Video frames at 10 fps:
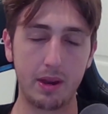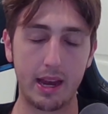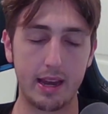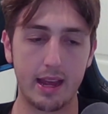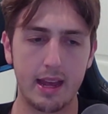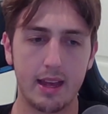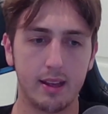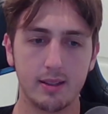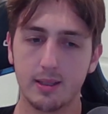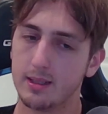And
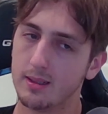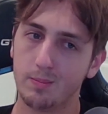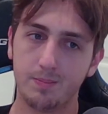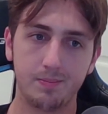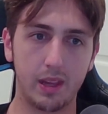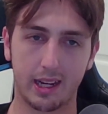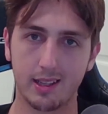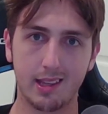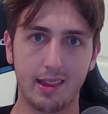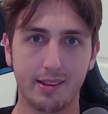like I
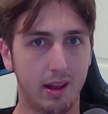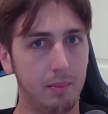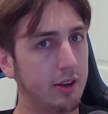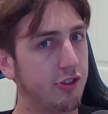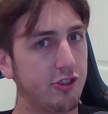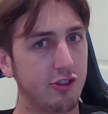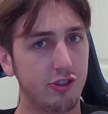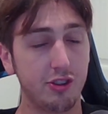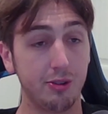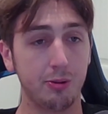said, that's not much
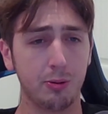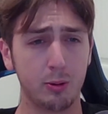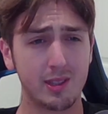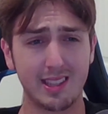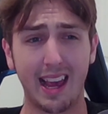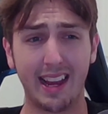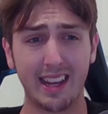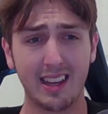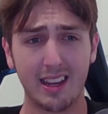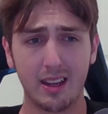to say,
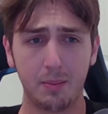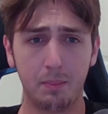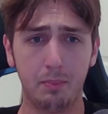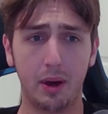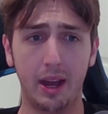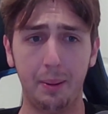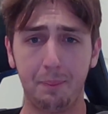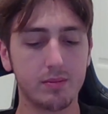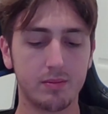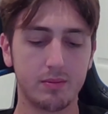but
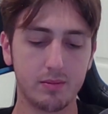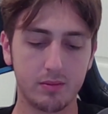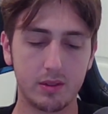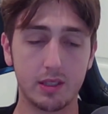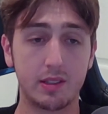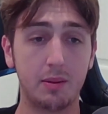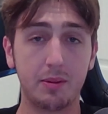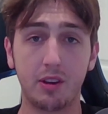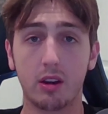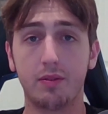the
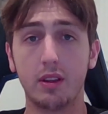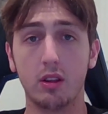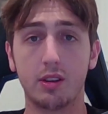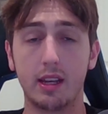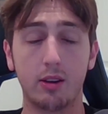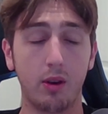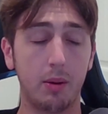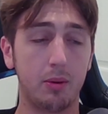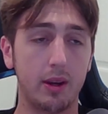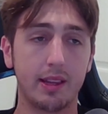cinematography looked
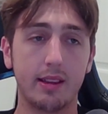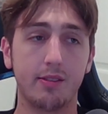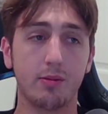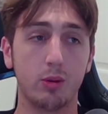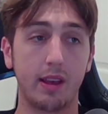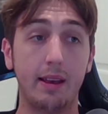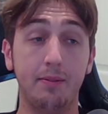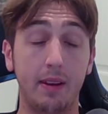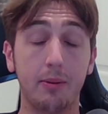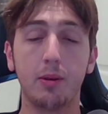incredible. I think this was a
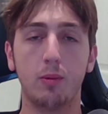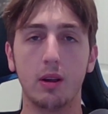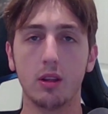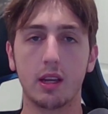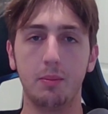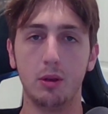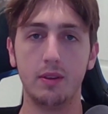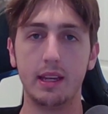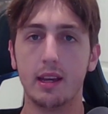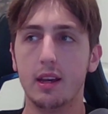very well-looking
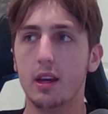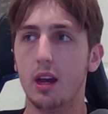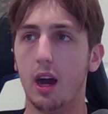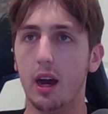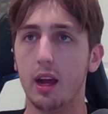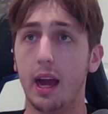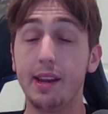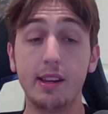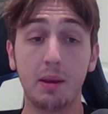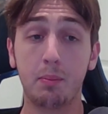movie. Uh, I
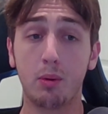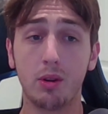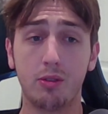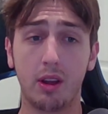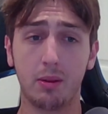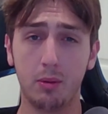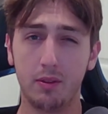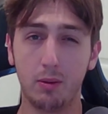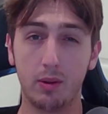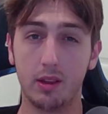didn't get bored throughout the
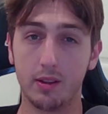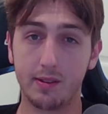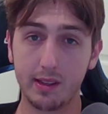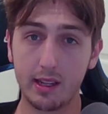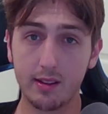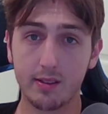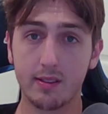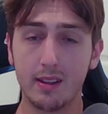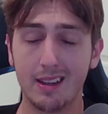movie with the scenes.